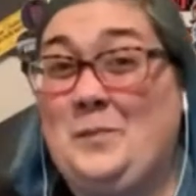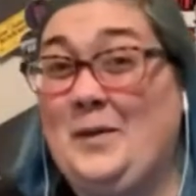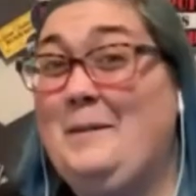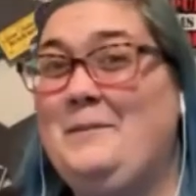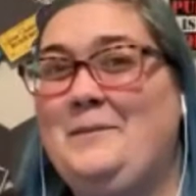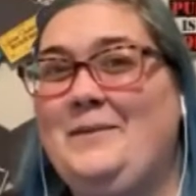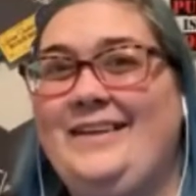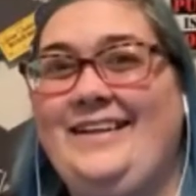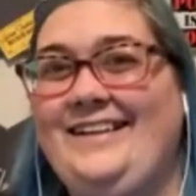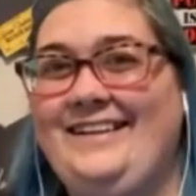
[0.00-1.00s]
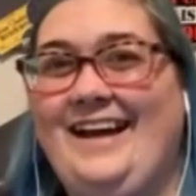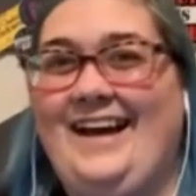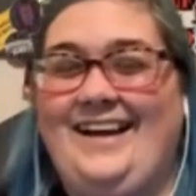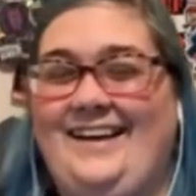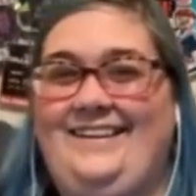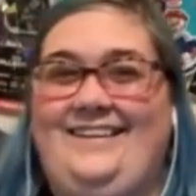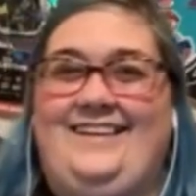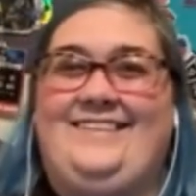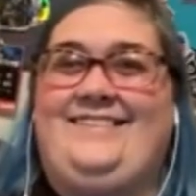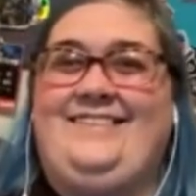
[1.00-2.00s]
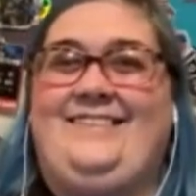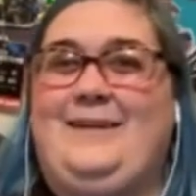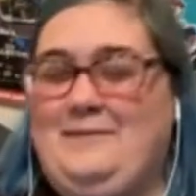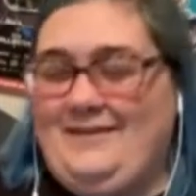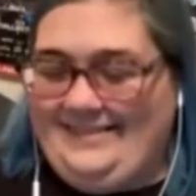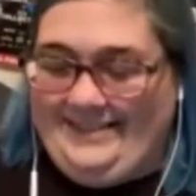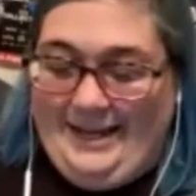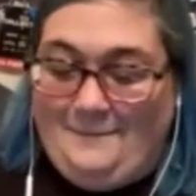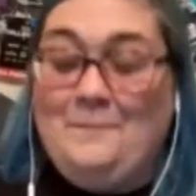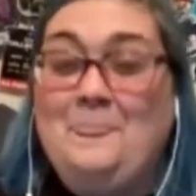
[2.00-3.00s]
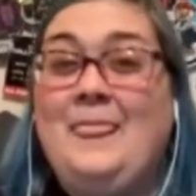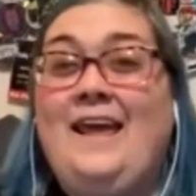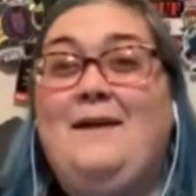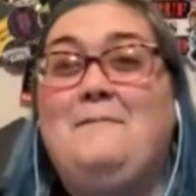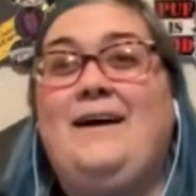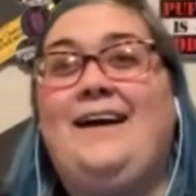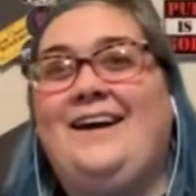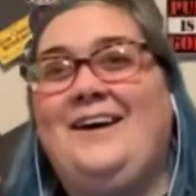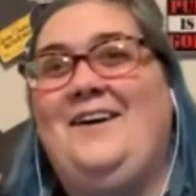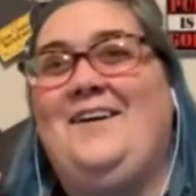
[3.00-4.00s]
probably not, unless GCW does it again. But um,